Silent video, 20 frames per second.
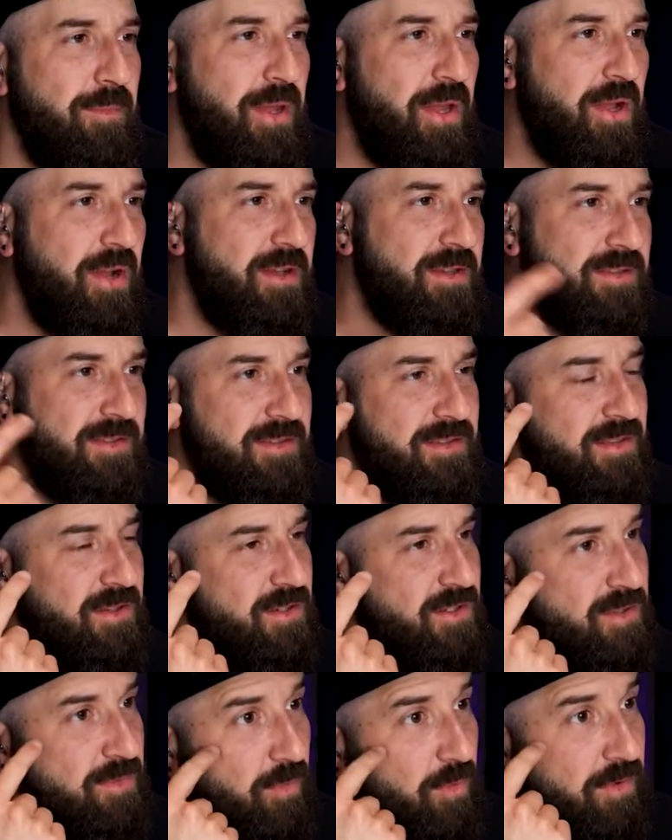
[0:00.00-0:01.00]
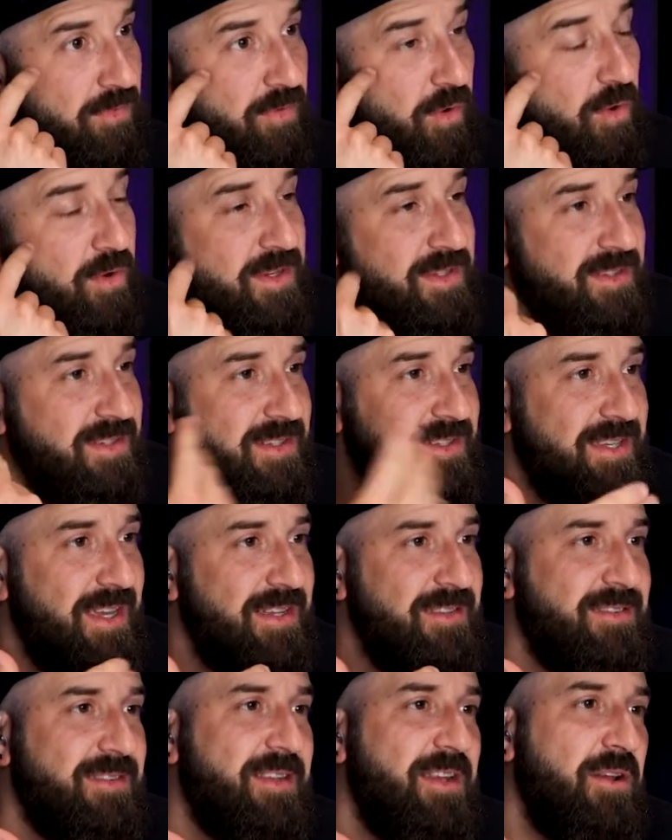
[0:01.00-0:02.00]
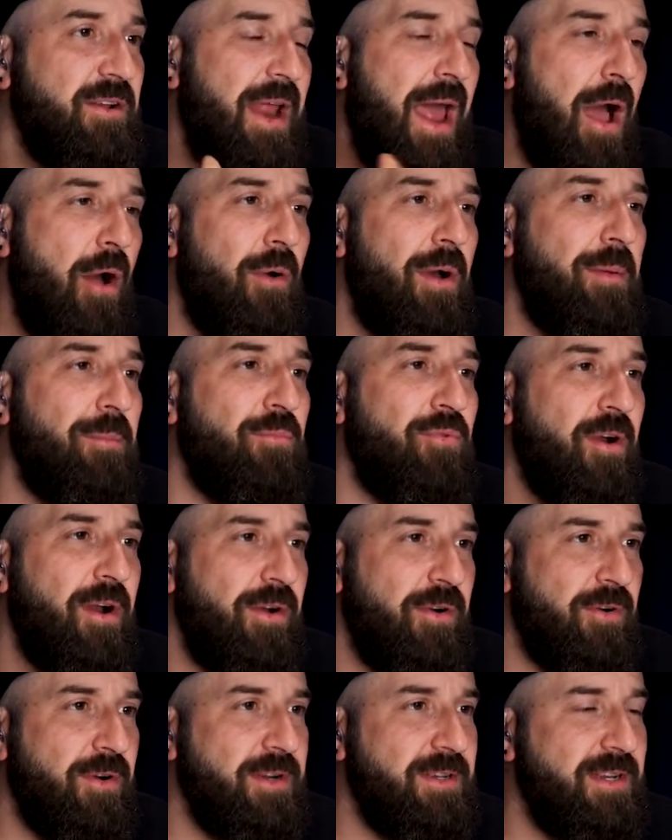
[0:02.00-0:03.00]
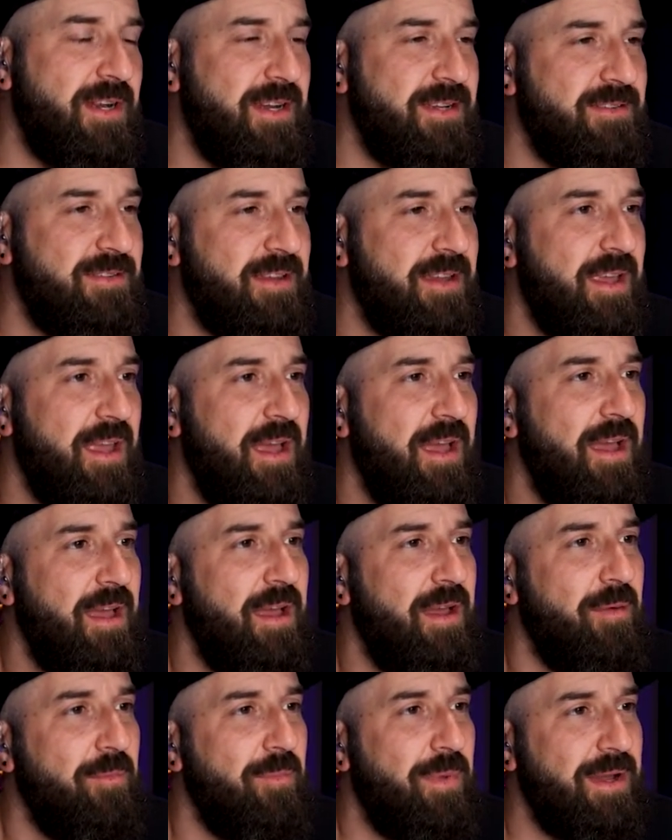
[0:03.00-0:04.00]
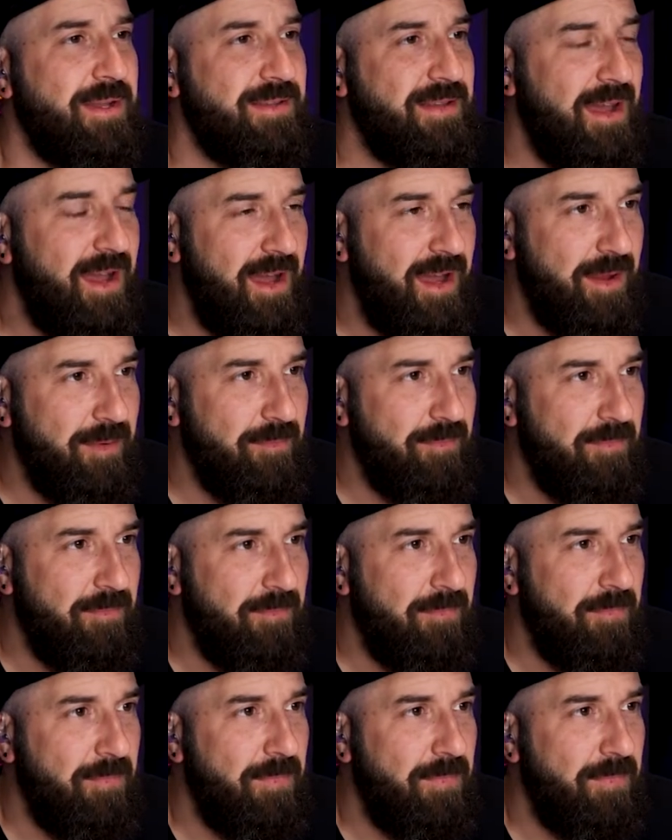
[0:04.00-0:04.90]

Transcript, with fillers: because there's a more focused intensity on how I'm prioritizing my time.